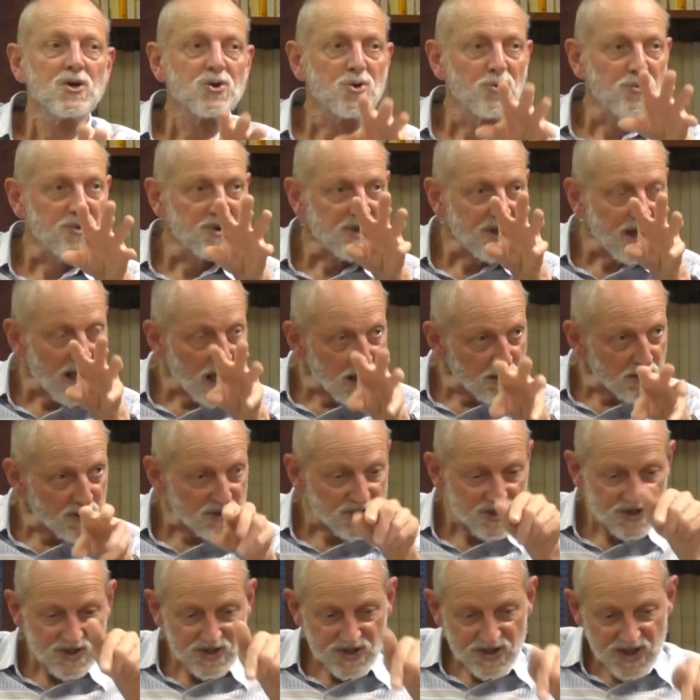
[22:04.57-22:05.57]
to be able
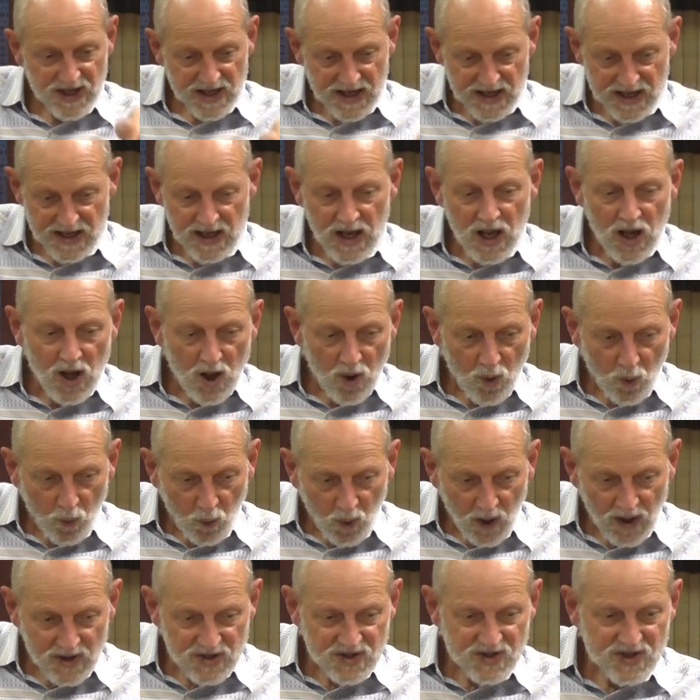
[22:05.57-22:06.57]
to see
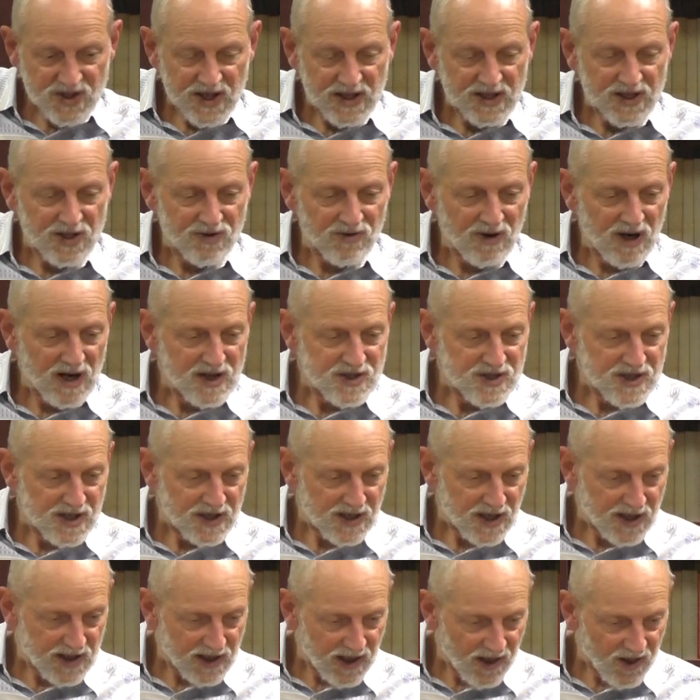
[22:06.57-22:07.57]
one state
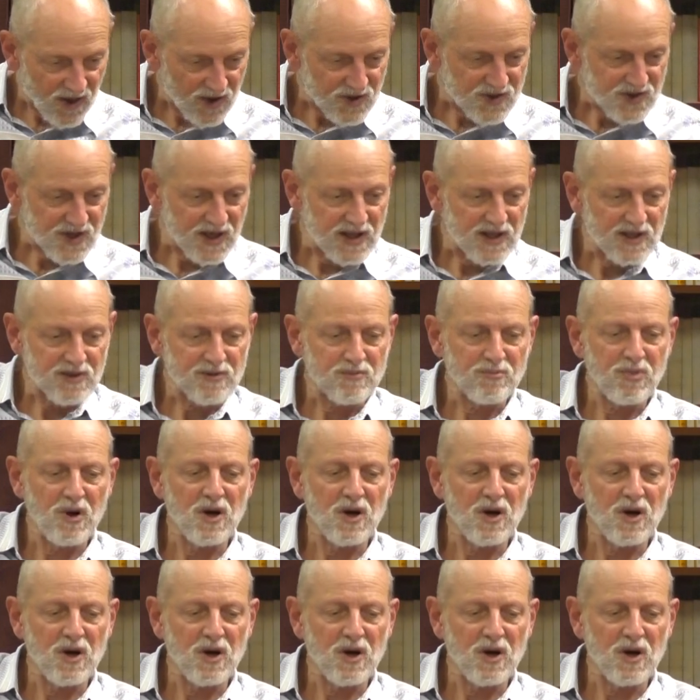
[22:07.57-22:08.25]
arising and another state